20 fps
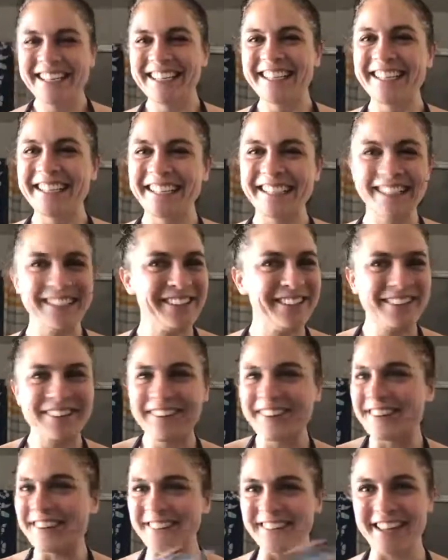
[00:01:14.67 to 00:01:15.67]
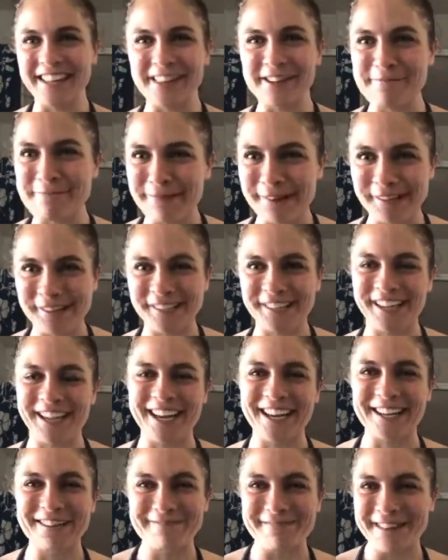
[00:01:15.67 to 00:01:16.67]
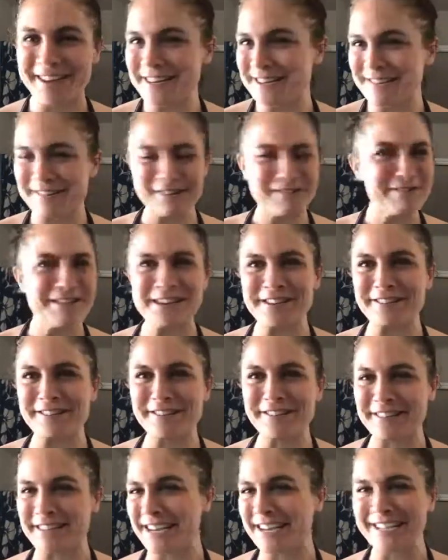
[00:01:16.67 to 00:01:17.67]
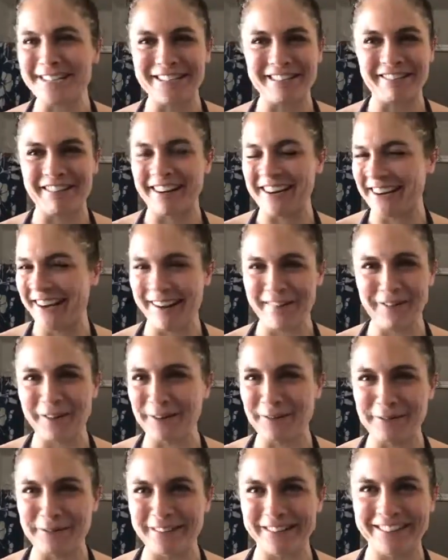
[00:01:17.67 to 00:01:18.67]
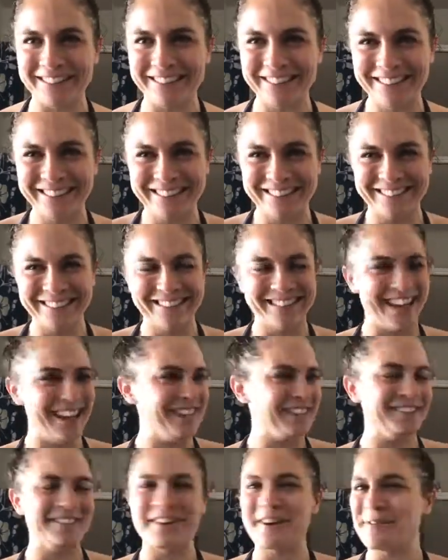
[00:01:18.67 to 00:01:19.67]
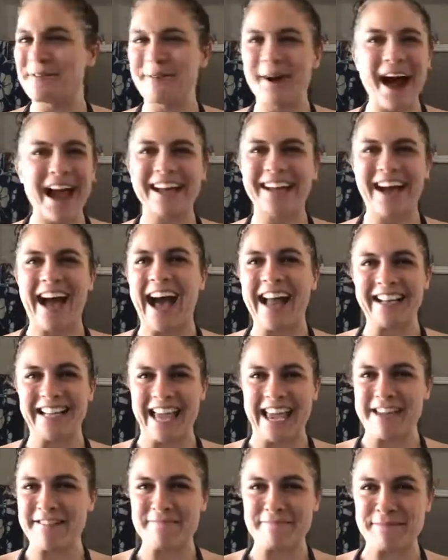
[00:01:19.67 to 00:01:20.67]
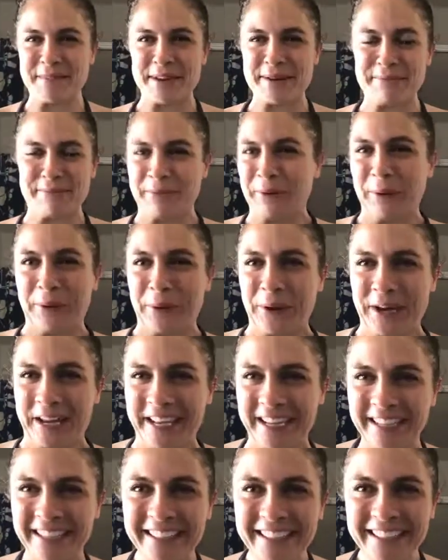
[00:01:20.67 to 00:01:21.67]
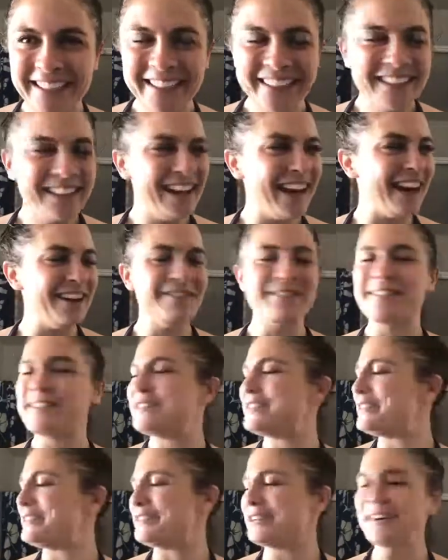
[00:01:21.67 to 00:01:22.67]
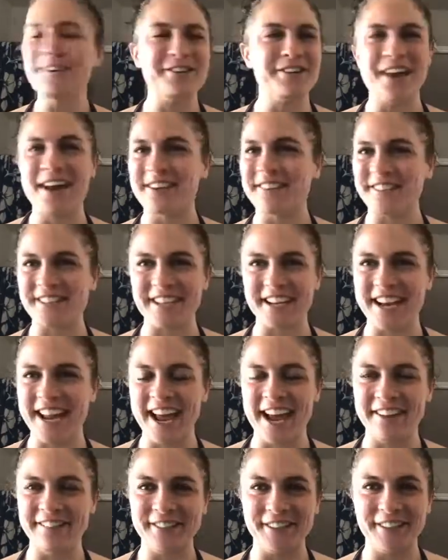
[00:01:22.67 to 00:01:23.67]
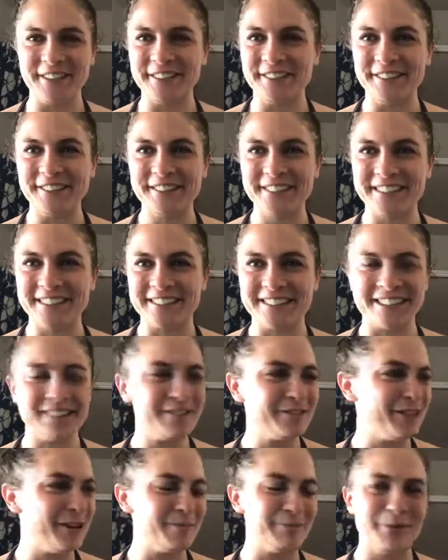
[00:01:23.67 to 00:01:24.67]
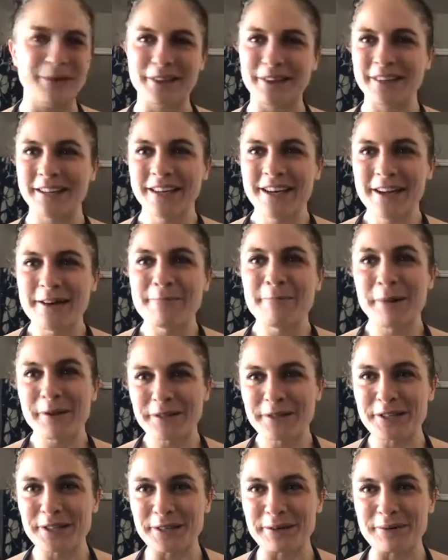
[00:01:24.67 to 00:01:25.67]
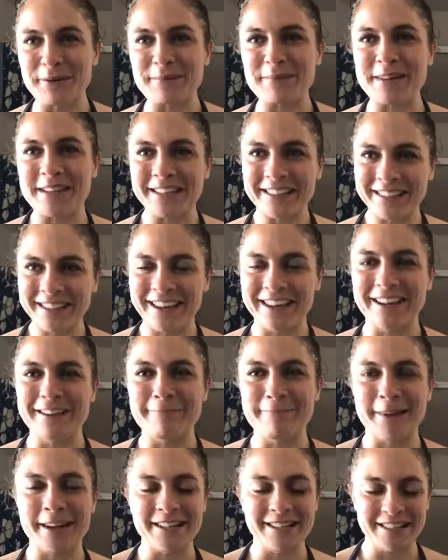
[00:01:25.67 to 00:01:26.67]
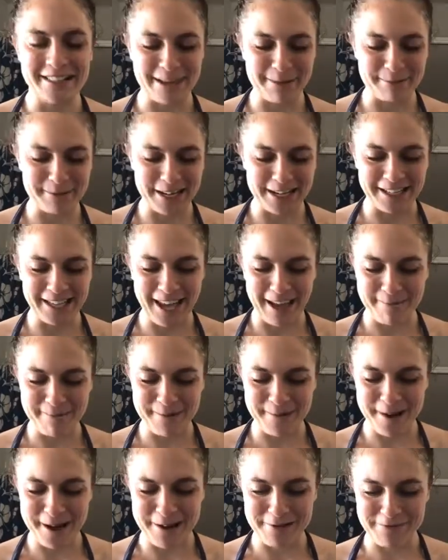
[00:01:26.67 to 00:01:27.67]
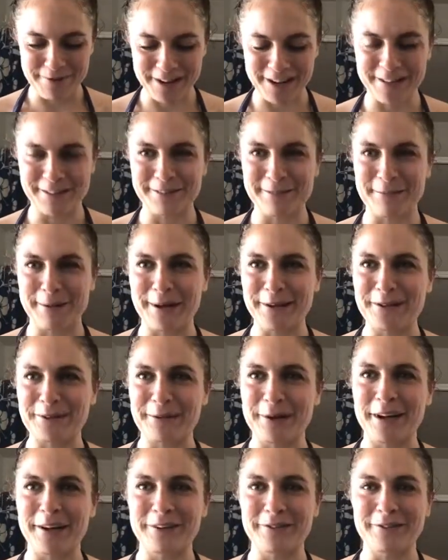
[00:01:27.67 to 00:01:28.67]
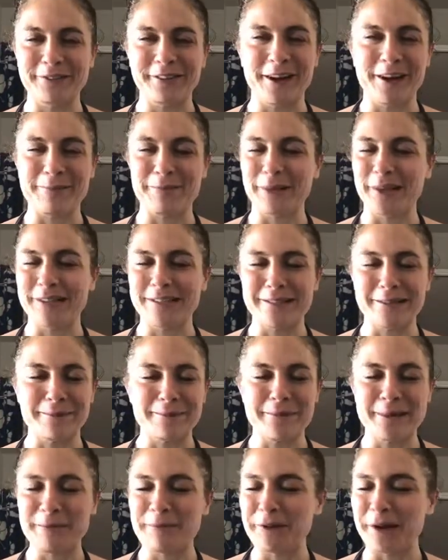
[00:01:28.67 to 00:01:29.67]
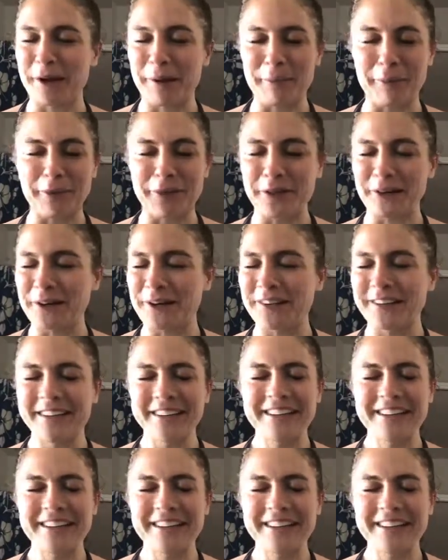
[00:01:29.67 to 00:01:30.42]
You're a whole nother ball game. I don't understand you. I never will. I don't know why God gave me a boy. I was certain I was going to have a girl because I grew up with mostly women. My stepdad came around when I was about 12. God bless him. He put up with our